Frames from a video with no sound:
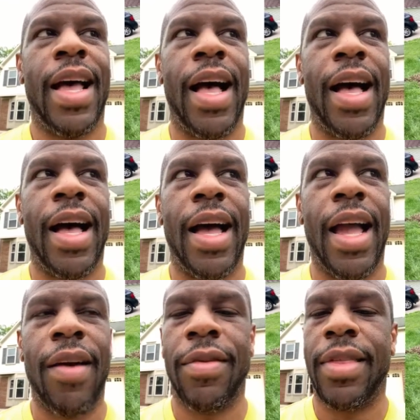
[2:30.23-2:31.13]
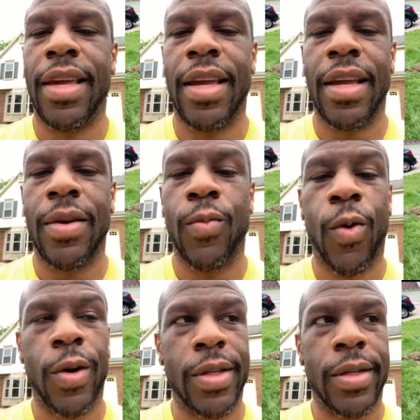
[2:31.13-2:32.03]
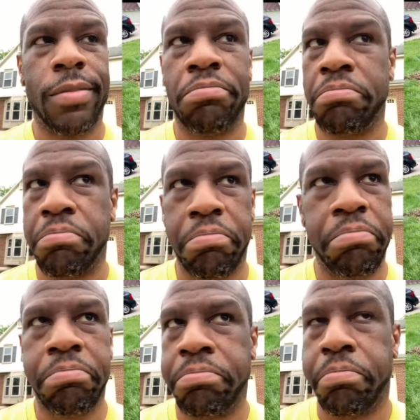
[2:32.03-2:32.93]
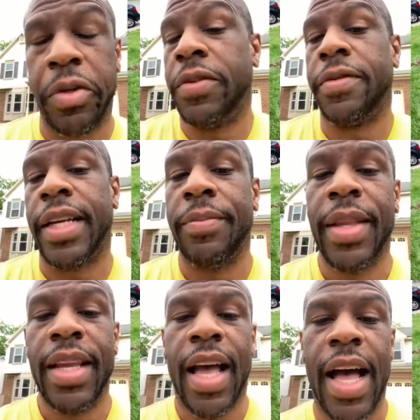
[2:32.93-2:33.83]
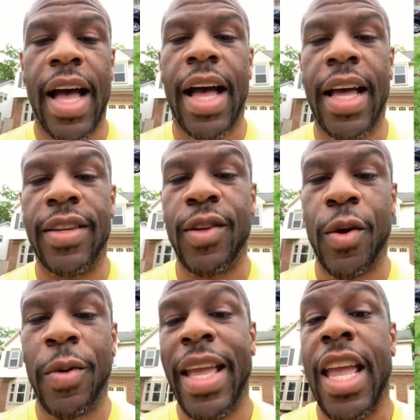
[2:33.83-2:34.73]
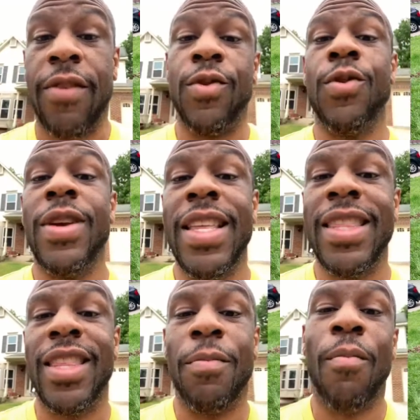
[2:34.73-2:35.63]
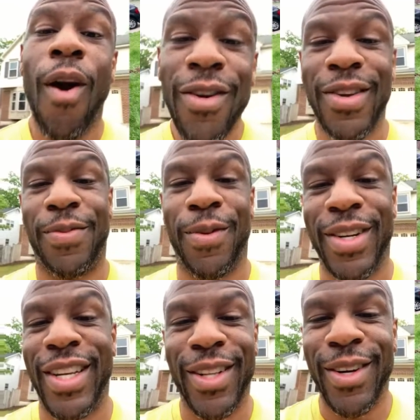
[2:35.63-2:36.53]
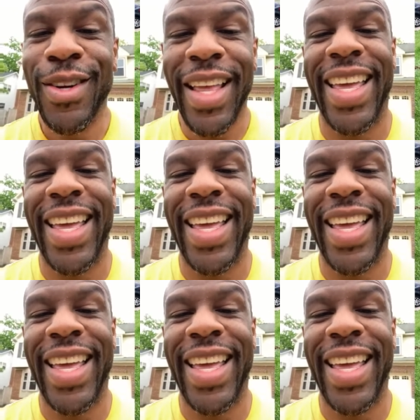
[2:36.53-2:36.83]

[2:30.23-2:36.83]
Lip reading: Everything worked beautifully. So if you're in the market for a tiller,